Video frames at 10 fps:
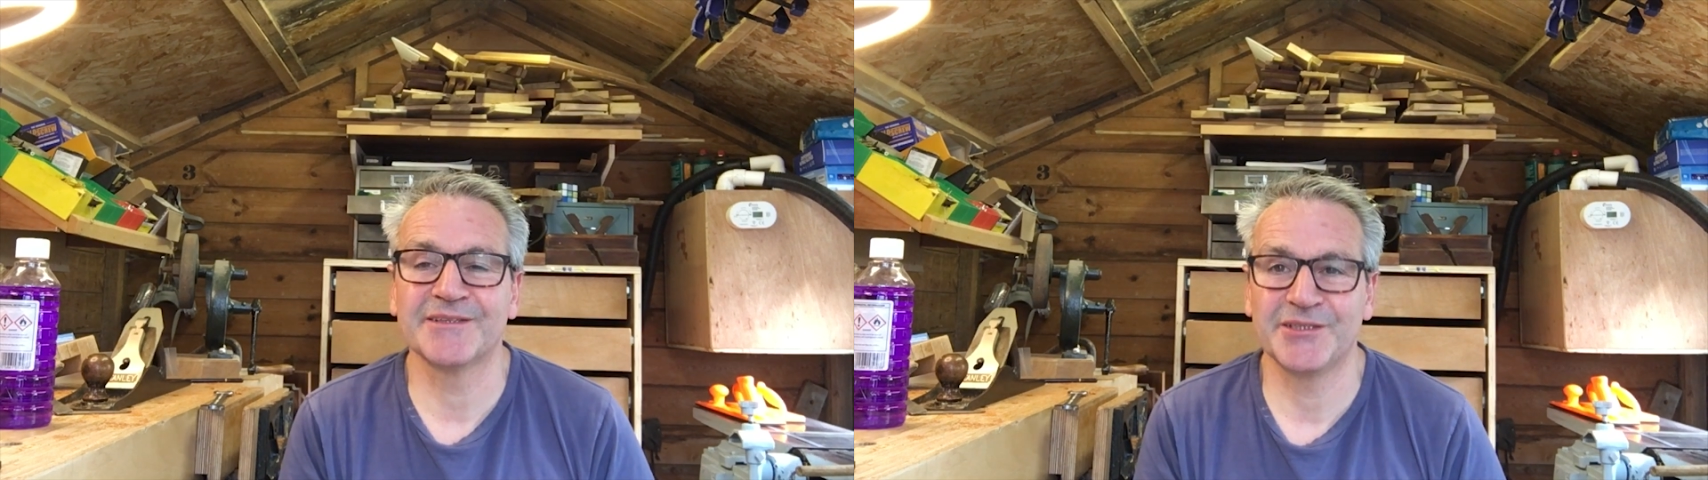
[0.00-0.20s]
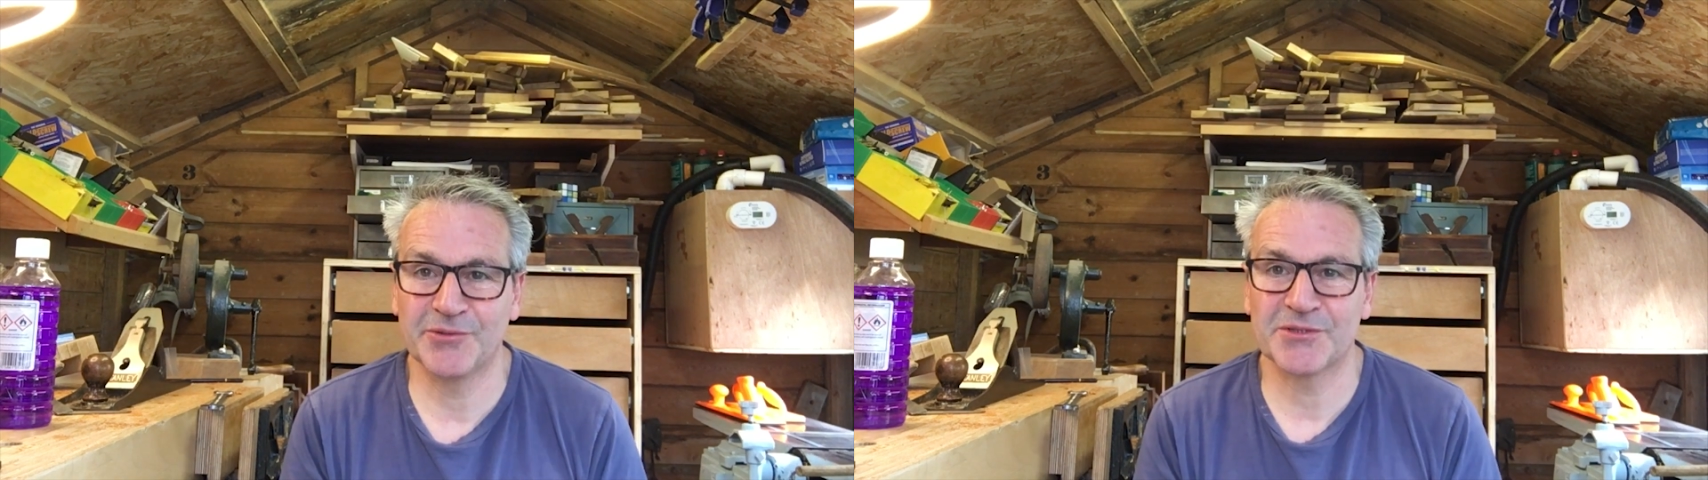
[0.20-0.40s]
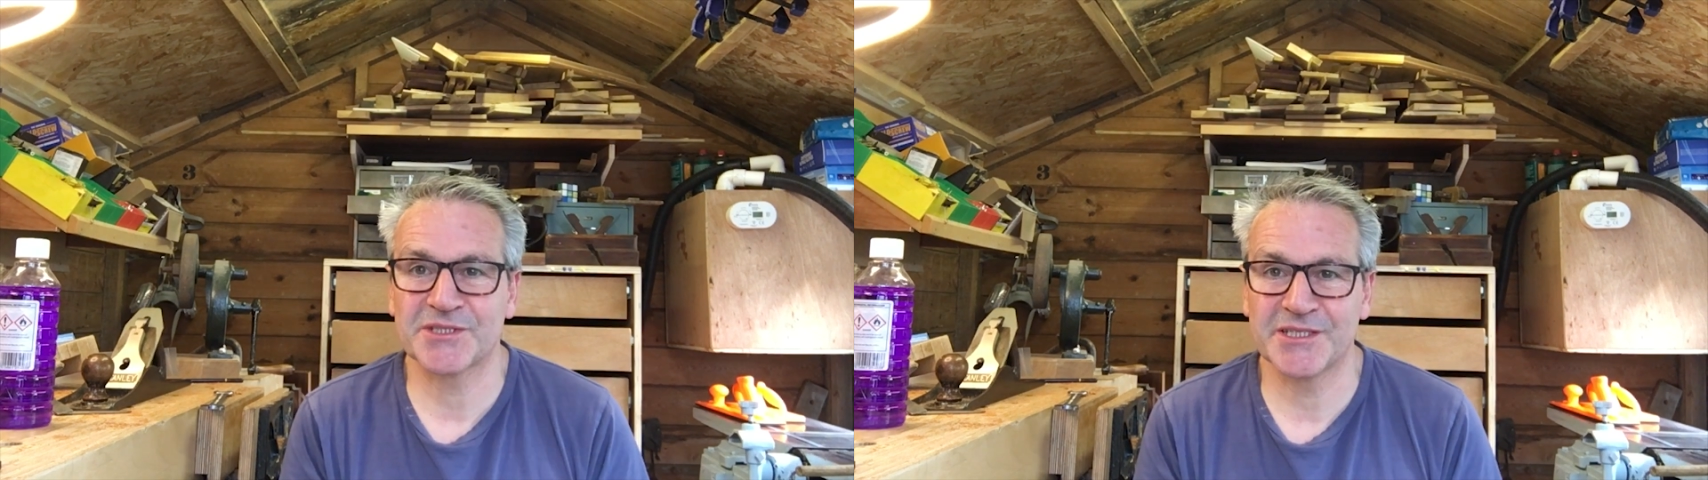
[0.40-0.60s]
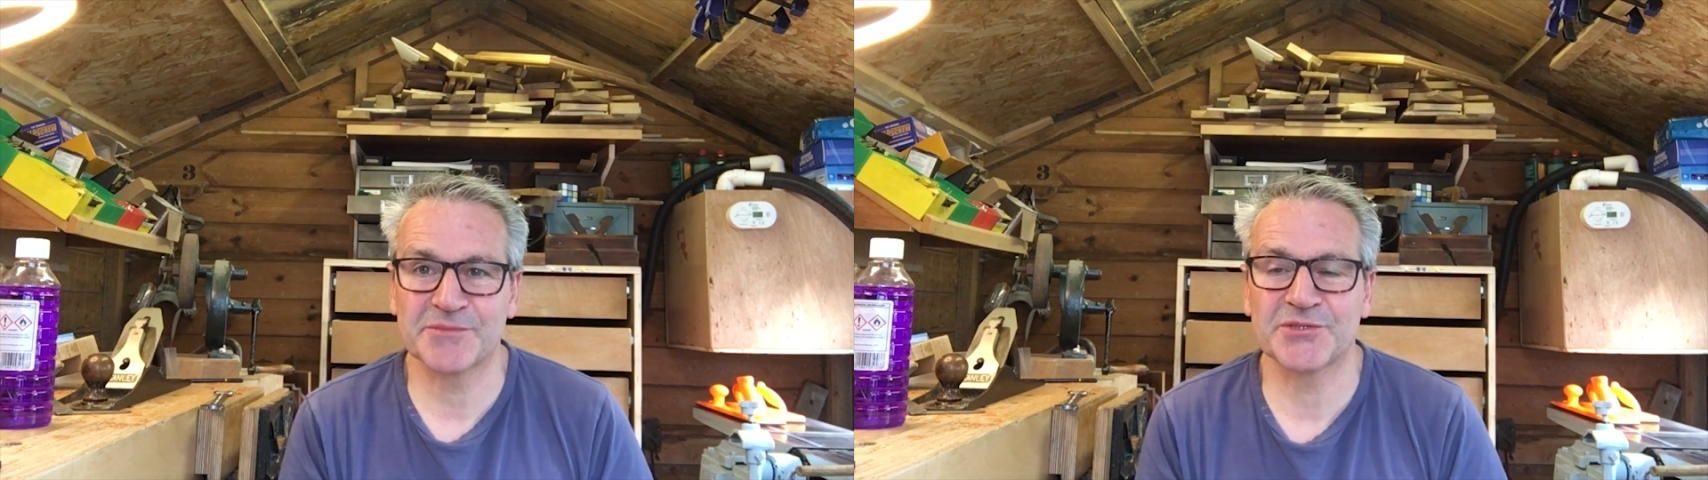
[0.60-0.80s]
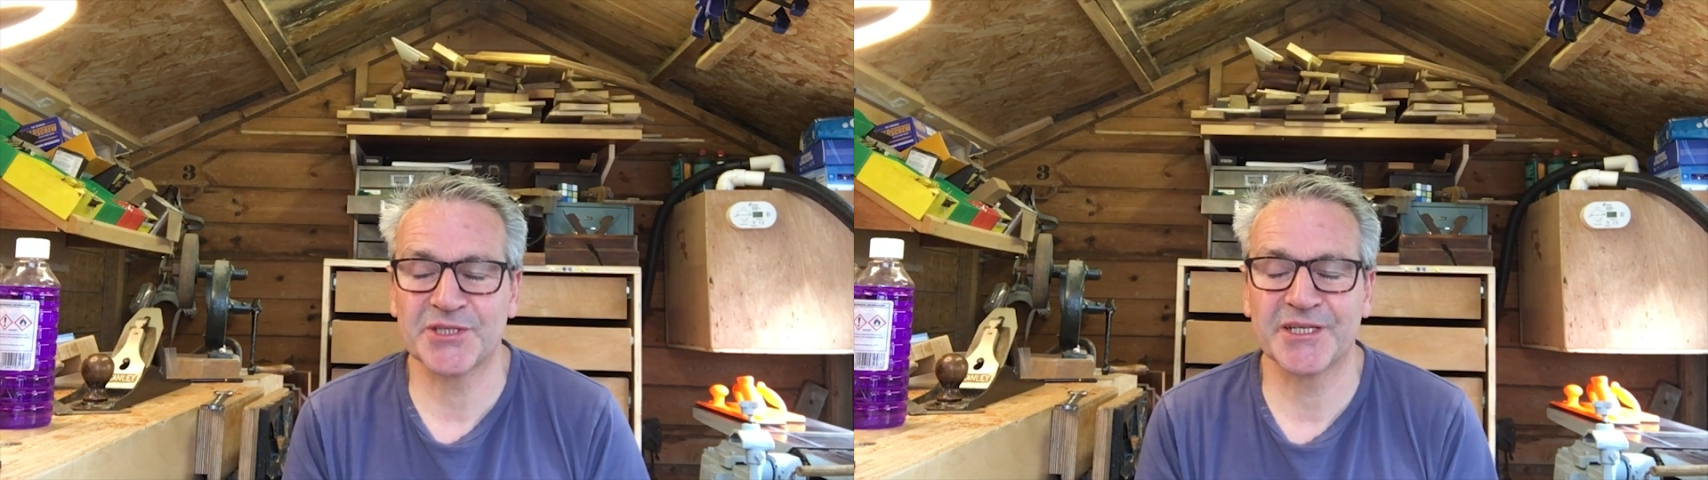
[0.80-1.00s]
you won't see
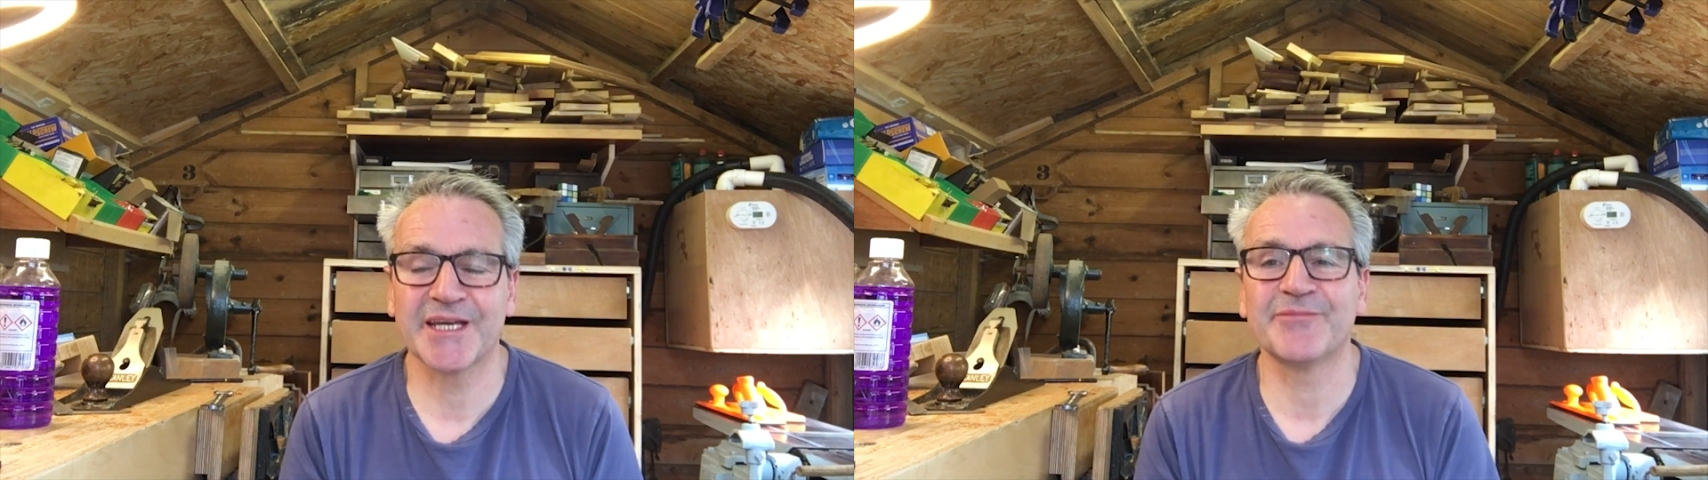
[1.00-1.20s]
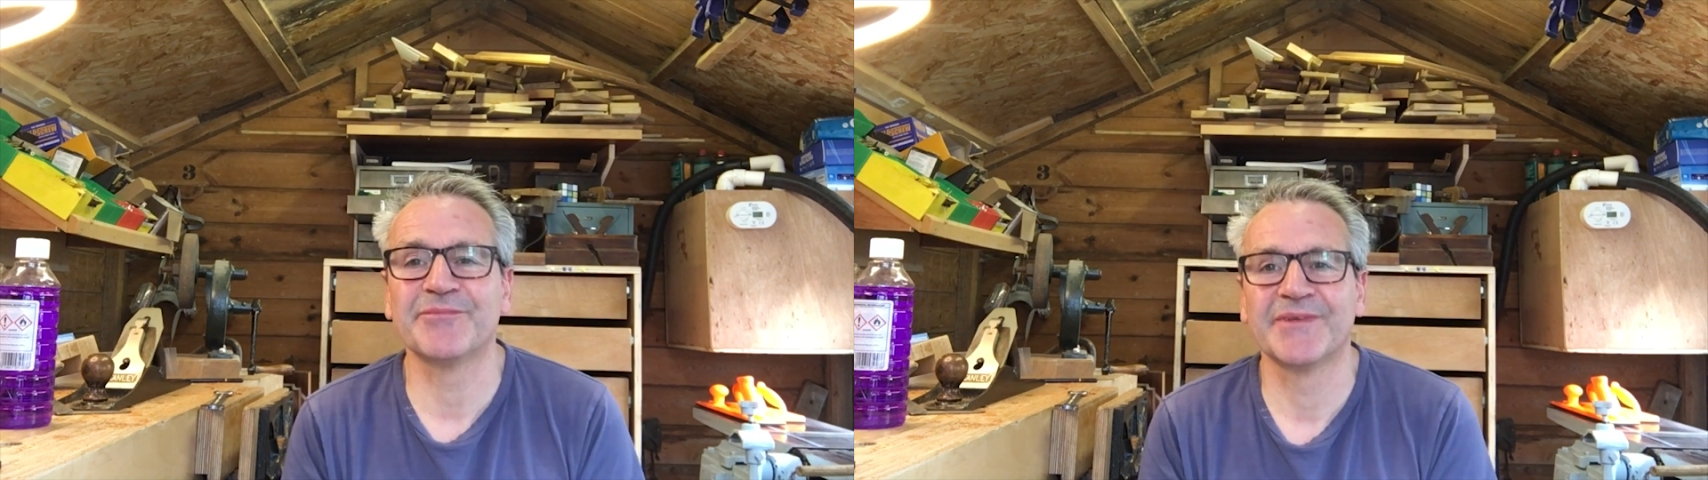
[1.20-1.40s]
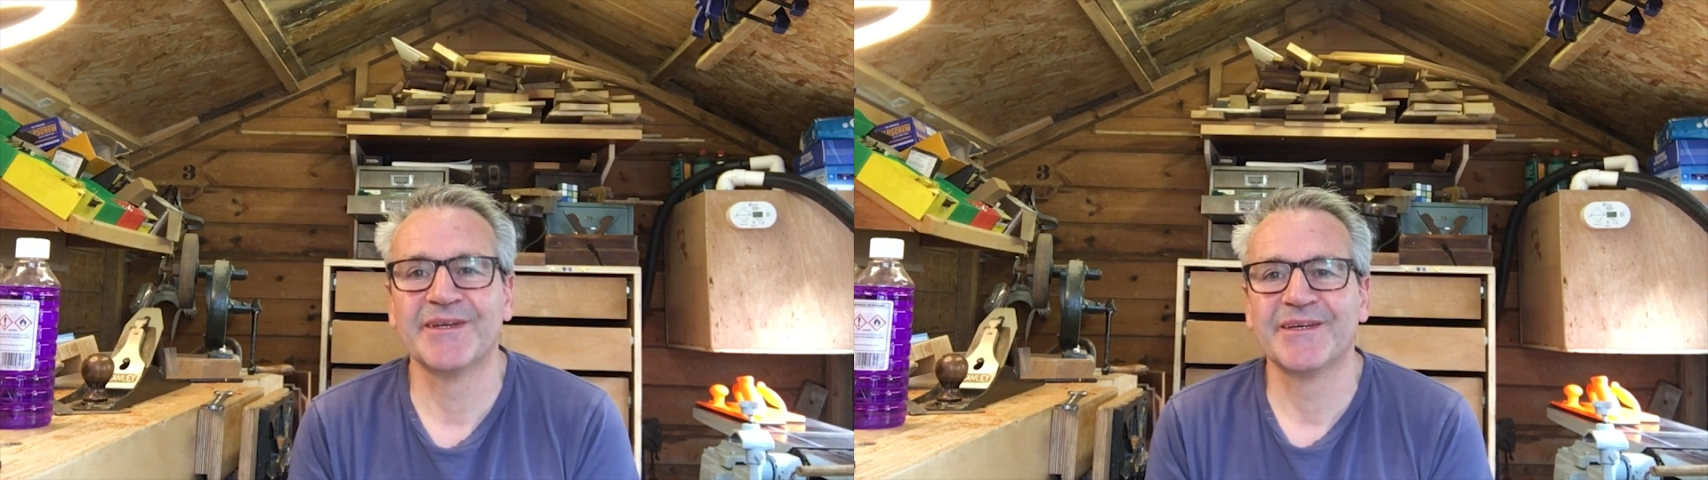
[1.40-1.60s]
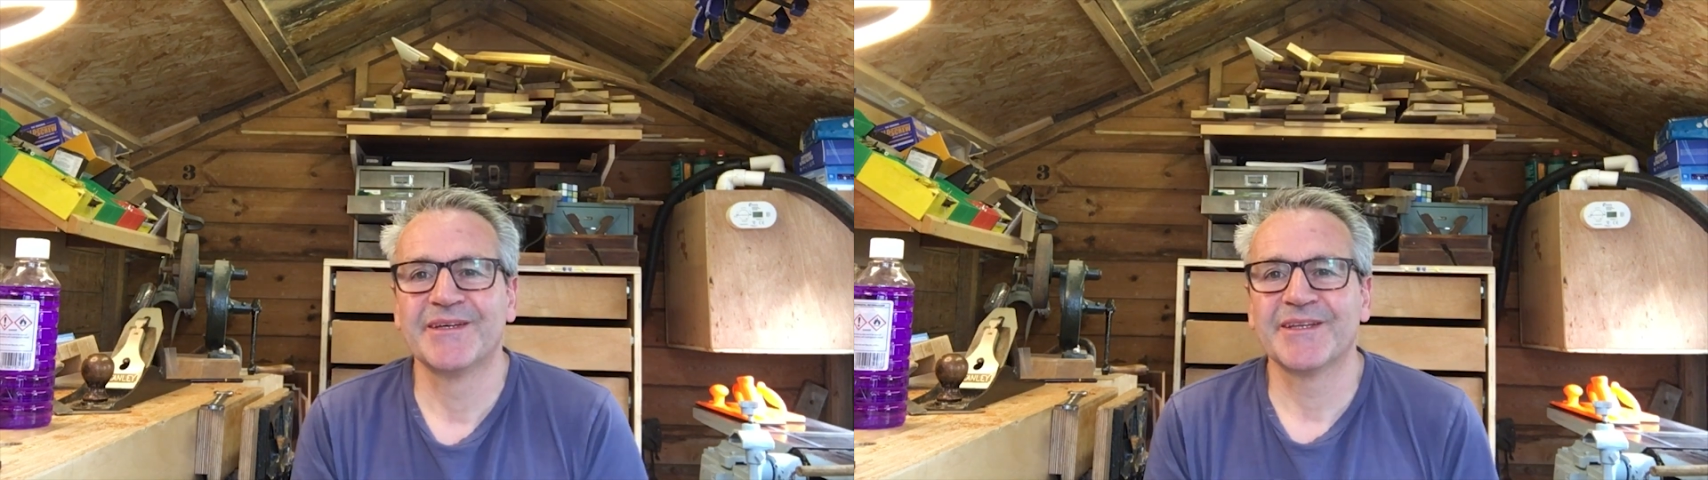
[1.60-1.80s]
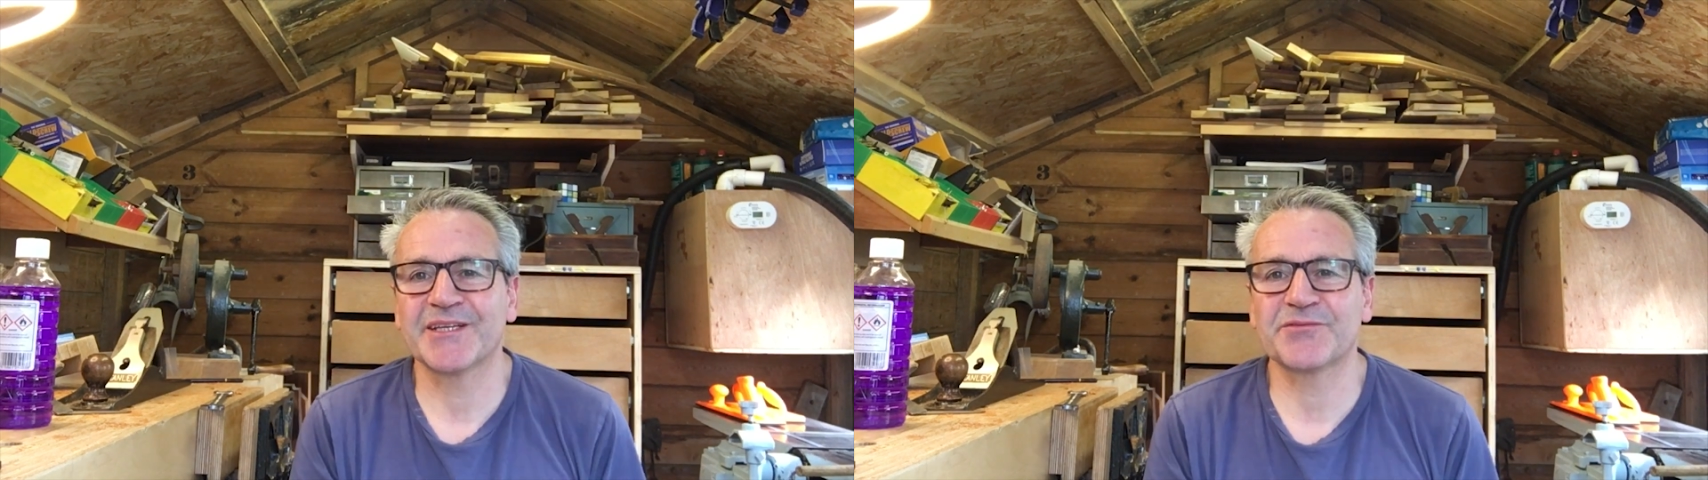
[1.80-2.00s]
this machine again.
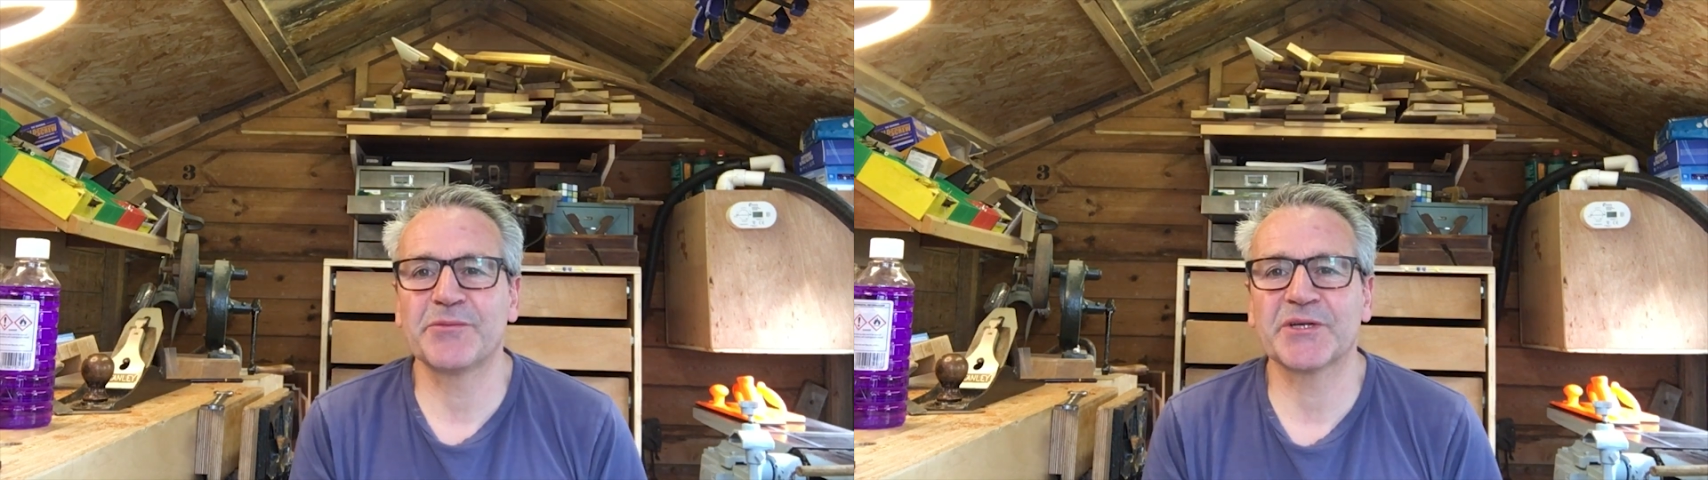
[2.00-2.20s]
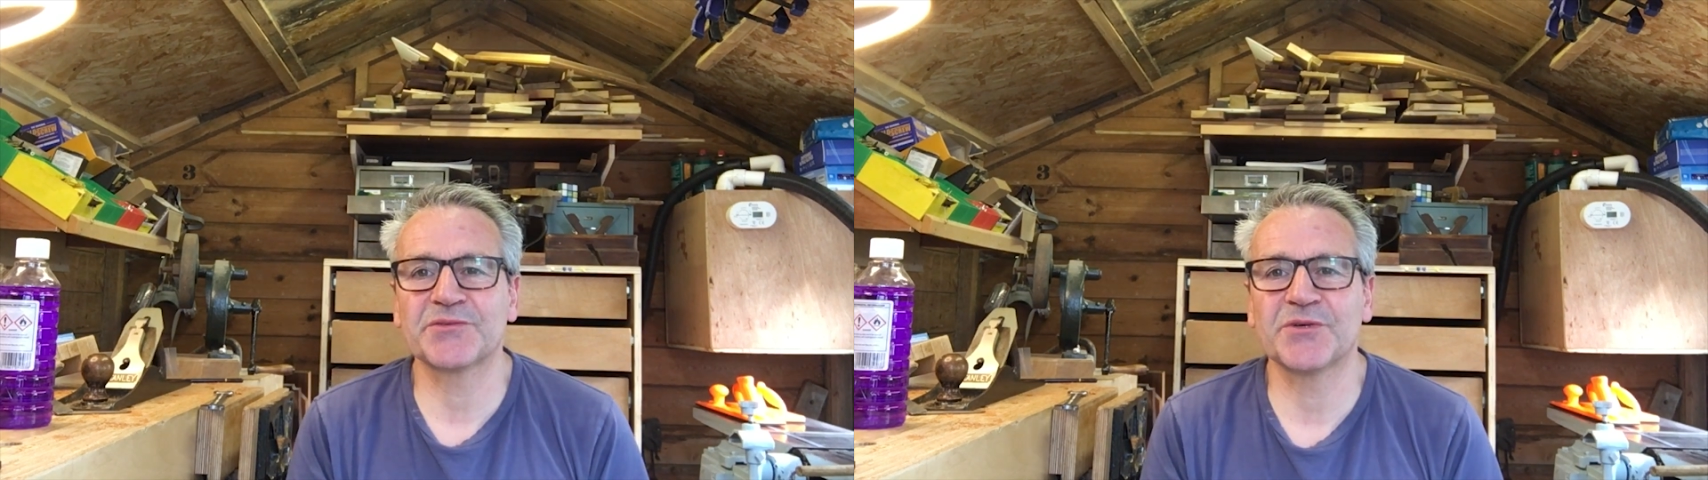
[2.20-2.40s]
Thanks very much for